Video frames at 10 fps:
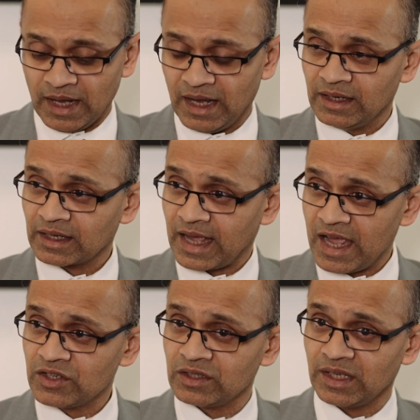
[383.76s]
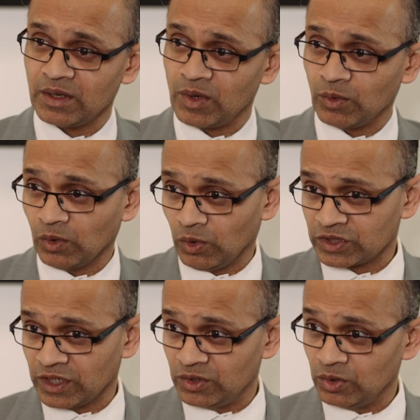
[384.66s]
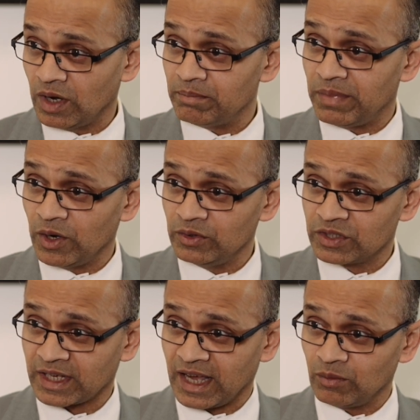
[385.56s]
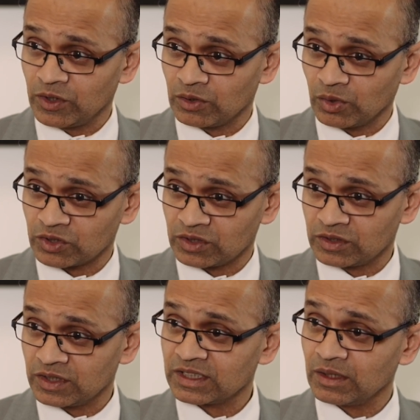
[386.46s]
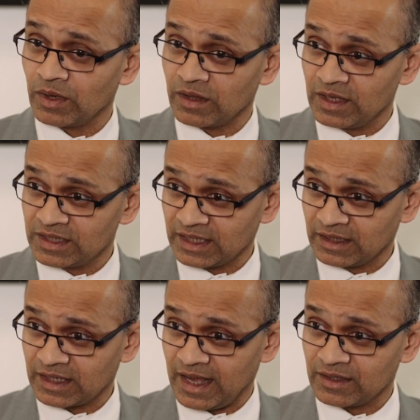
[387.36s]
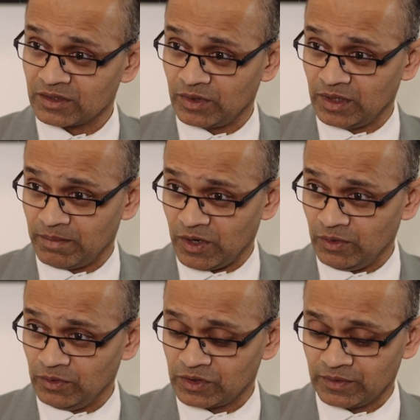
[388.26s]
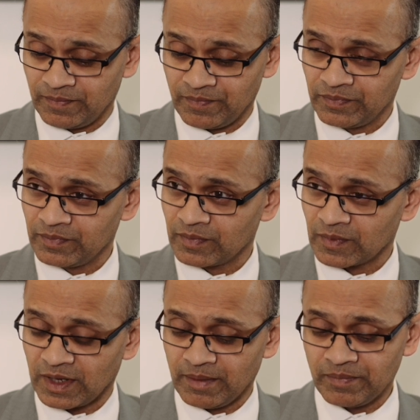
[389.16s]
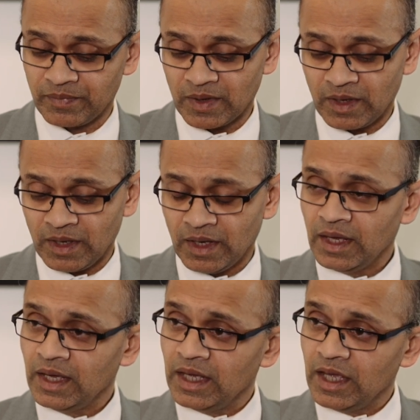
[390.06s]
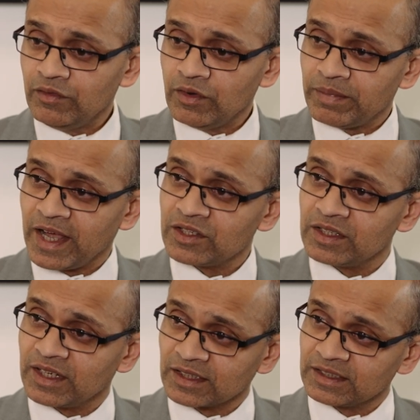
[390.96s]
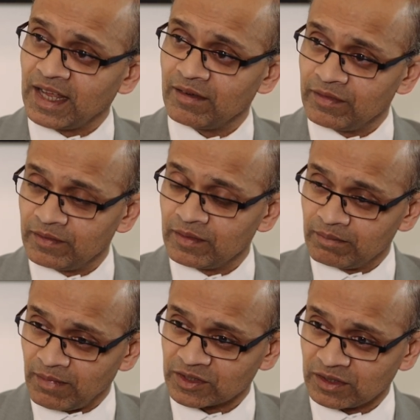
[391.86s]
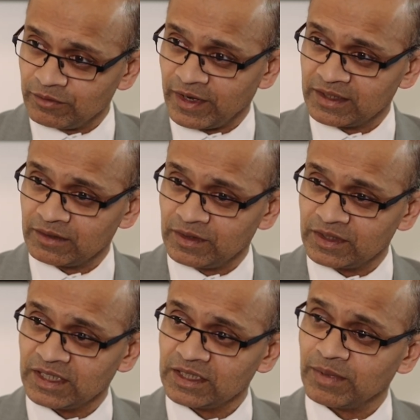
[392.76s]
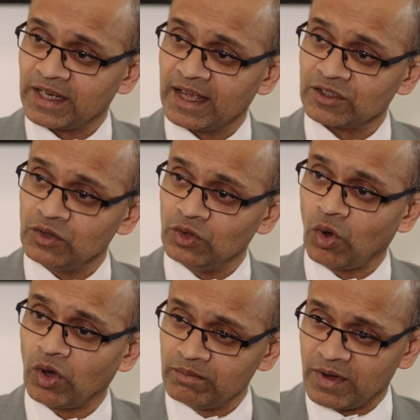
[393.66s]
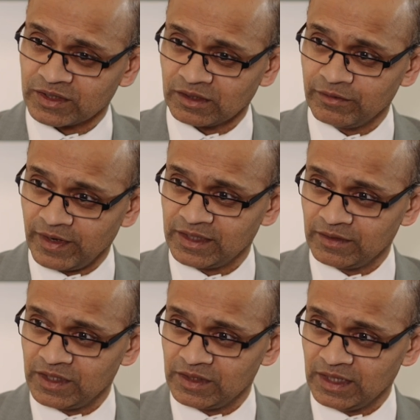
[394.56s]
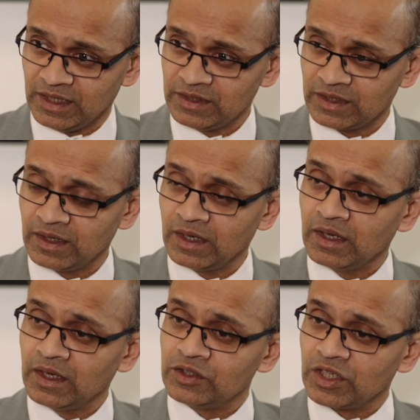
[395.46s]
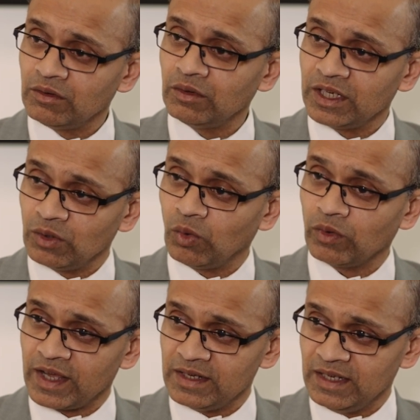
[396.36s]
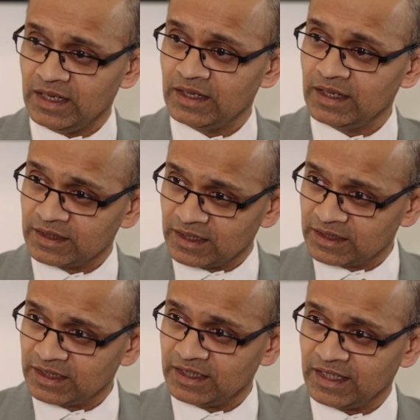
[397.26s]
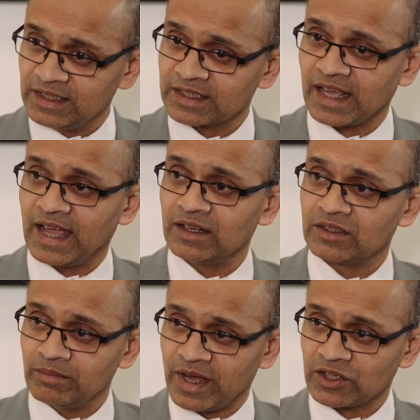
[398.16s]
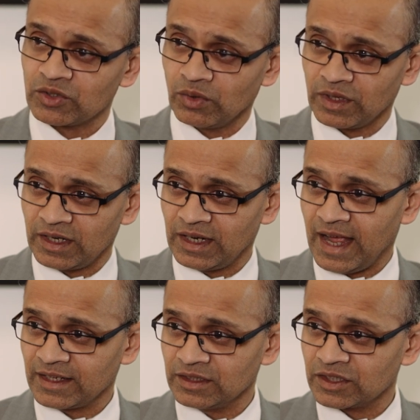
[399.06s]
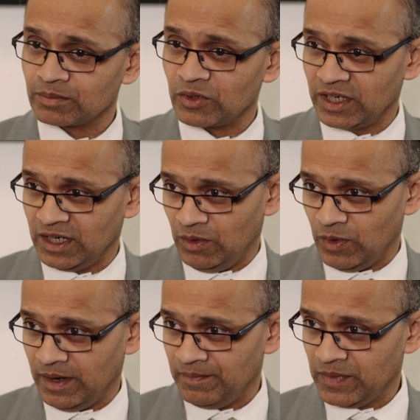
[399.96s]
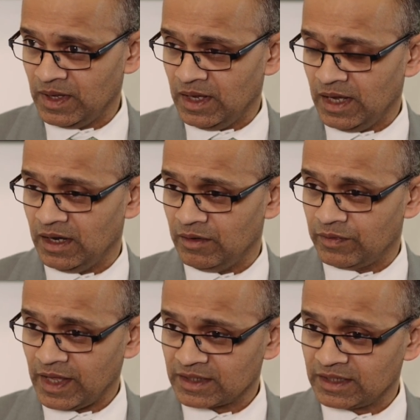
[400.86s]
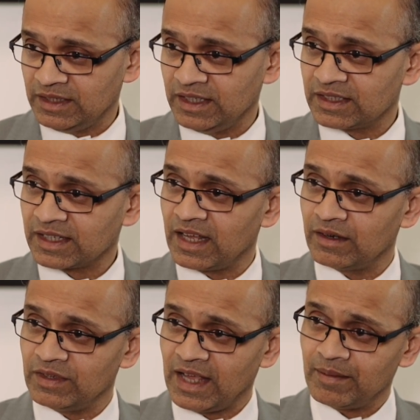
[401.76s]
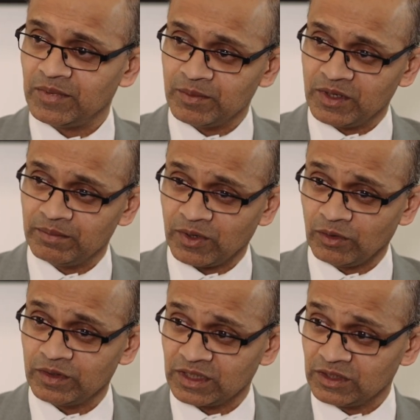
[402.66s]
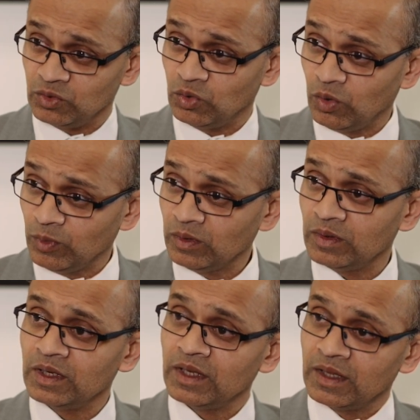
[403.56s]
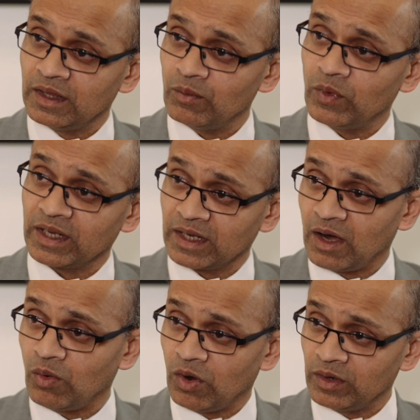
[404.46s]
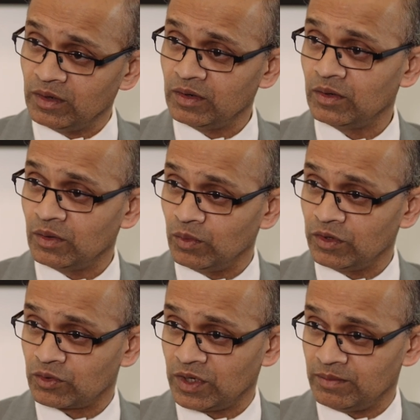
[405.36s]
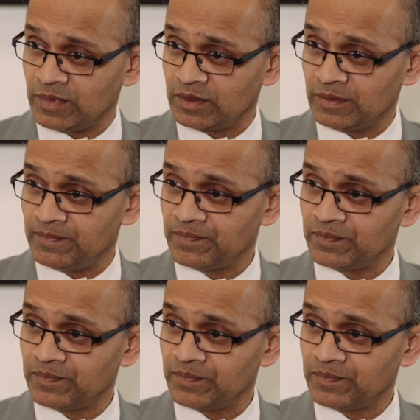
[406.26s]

And occasionally we will also do a bone scan which looks to see whether there's any cancer in the bones. Okay. If a patient doesn't have muscle invasive disease but has non-muscle invasive disease, generally all they need is a CT scan to make sure that it hasn't spread anywhere. And if that CT scan of the abdomen and pelvis is normal, then we can go on with treatment.